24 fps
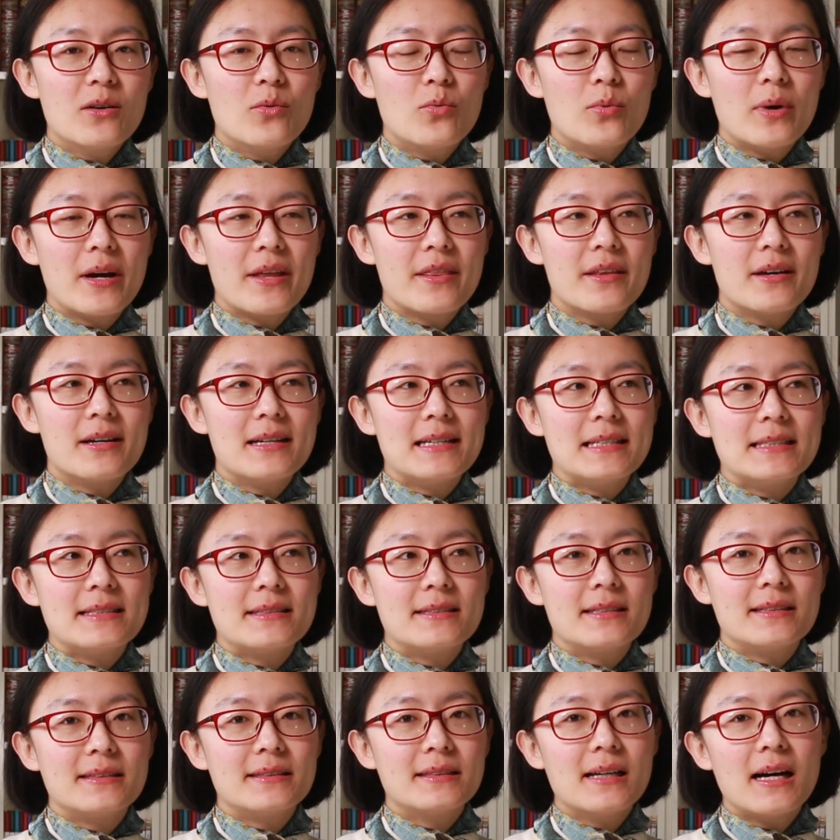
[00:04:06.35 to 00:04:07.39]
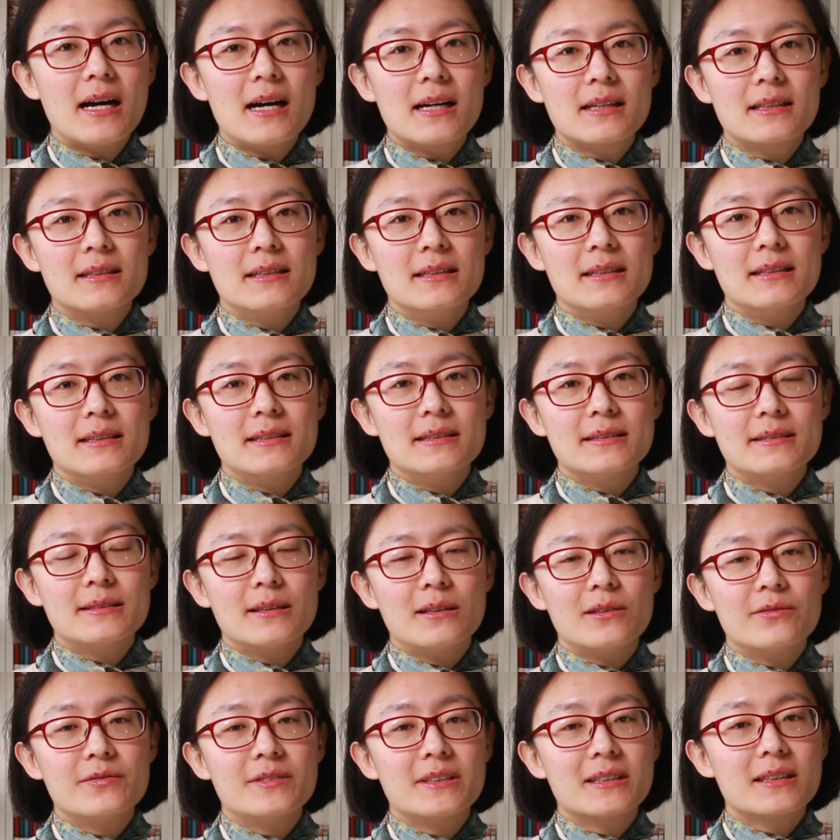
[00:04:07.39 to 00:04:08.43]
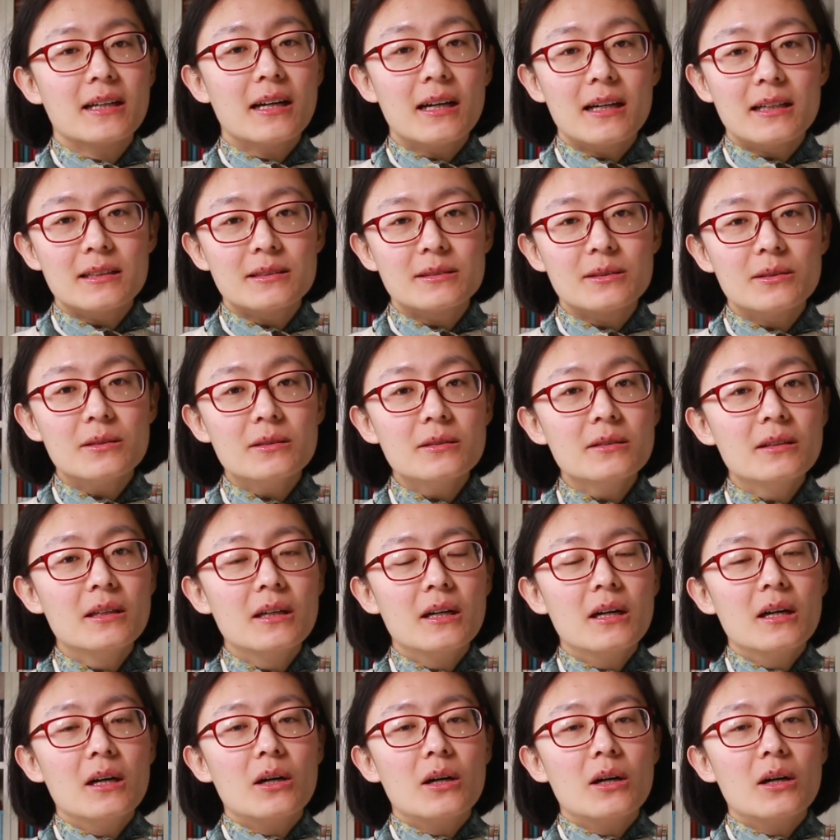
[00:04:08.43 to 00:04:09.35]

whether it's the darkness of the castle